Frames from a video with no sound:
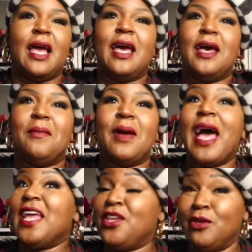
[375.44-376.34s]

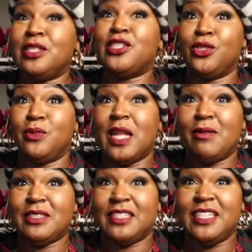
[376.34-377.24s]
I used to, when
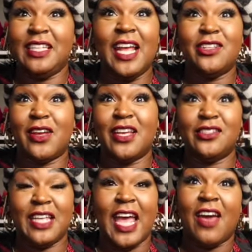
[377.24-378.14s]
I was a teenager, I
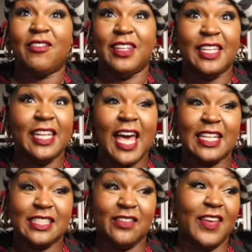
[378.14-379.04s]
used to have
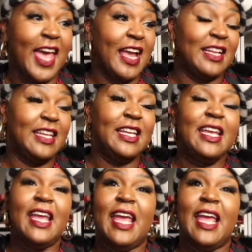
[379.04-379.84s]
lots of acne.